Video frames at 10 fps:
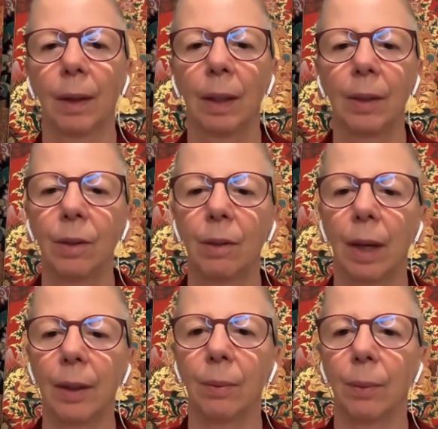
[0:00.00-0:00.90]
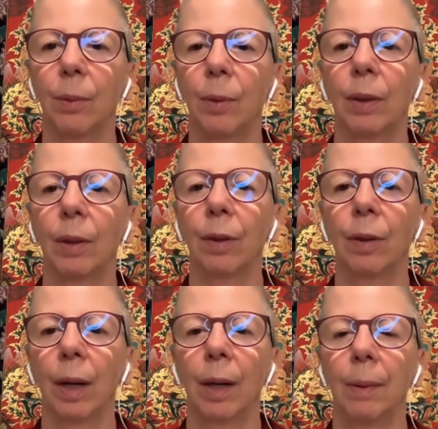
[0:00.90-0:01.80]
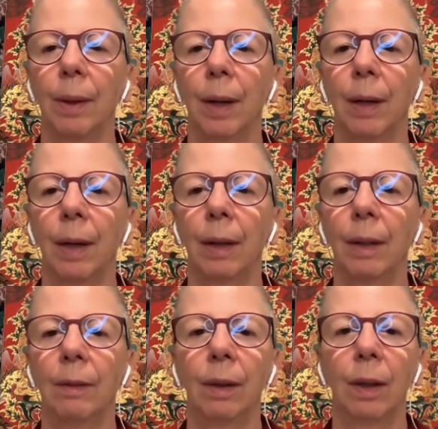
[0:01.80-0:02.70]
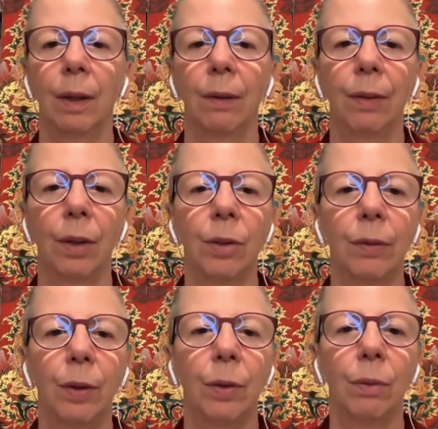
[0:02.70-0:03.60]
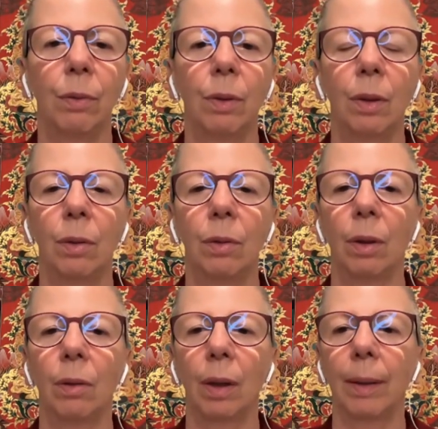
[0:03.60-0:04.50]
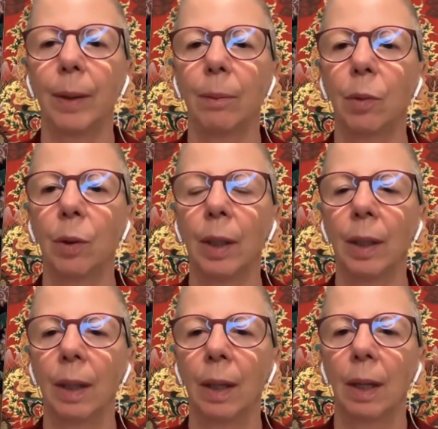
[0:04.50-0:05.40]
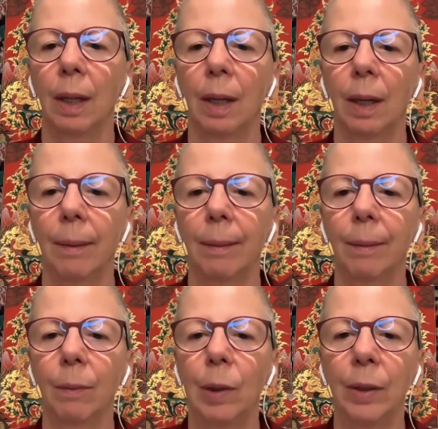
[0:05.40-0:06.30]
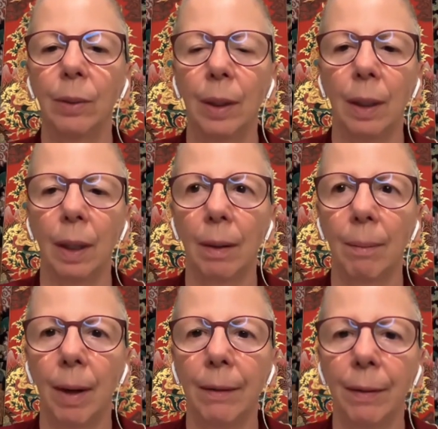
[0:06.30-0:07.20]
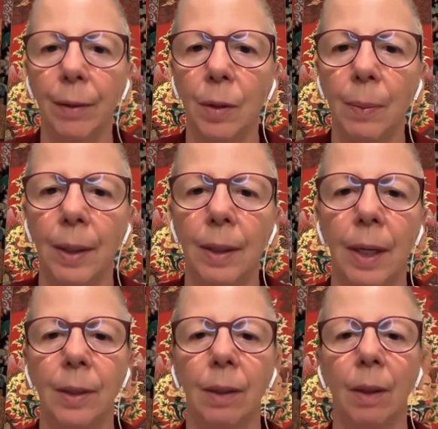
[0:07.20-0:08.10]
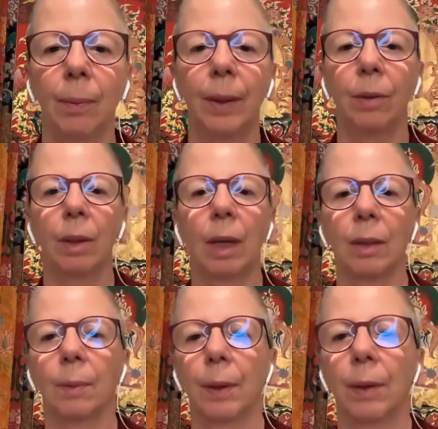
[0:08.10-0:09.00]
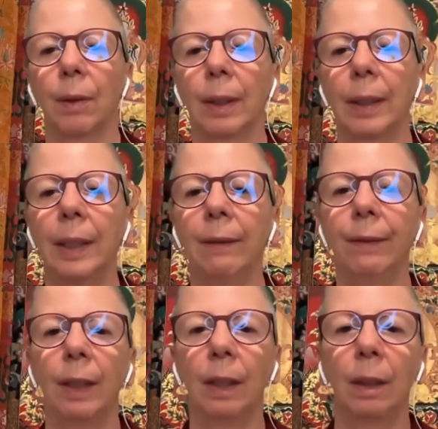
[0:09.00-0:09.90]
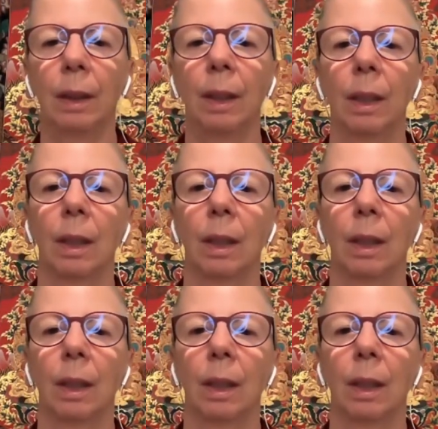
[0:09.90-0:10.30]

let's do that tomorrow morning if you're okay with that. And then for those of you who don't come in the morning, we're doing a mindfulness meditation. I'll be doing that tomorrow evening